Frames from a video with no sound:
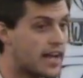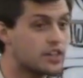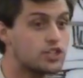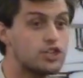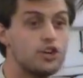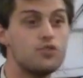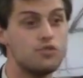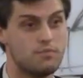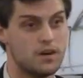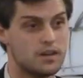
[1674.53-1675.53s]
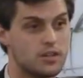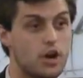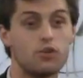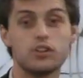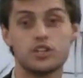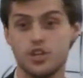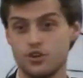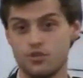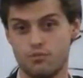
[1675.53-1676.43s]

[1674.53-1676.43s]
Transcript: at the tomb. Go to the tomb.